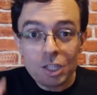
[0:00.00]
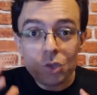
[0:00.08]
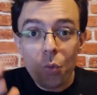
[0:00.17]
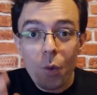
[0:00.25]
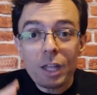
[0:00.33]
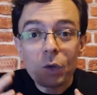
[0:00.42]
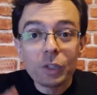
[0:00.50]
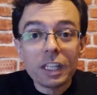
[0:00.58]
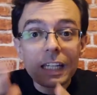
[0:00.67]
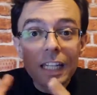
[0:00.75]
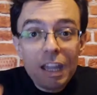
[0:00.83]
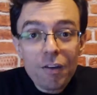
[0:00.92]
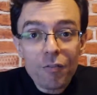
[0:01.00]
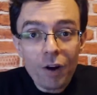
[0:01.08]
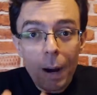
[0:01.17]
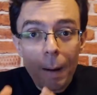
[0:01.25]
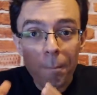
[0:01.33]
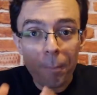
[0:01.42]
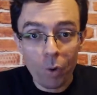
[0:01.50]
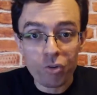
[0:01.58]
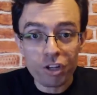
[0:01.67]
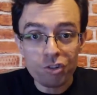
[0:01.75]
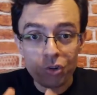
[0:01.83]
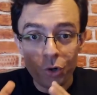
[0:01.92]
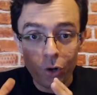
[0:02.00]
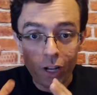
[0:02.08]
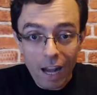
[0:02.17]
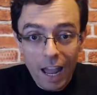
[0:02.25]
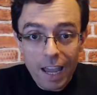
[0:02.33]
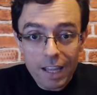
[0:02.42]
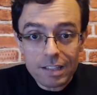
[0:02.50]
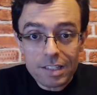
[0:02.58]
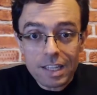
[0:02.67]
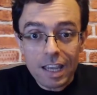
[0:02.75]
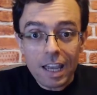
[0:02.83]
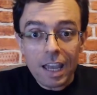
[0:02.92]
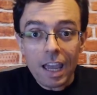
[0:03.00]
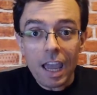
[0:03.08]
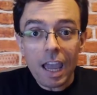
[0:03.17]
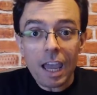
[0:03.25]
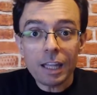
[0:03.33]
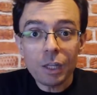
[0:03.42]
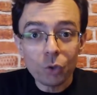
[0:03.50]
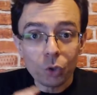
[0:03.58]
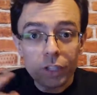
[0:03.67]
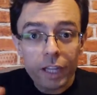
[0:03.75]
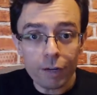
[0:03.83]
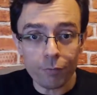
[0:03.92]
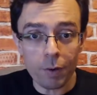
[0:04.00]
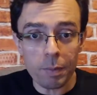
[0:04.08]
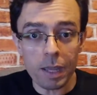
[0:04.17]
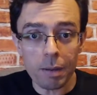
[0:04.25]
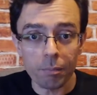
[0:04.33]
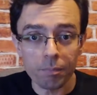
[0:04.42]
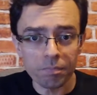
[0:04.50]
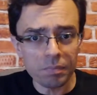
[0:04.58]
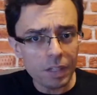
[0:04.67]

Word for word: It's when you deliver a project to your client and you don't hear from him.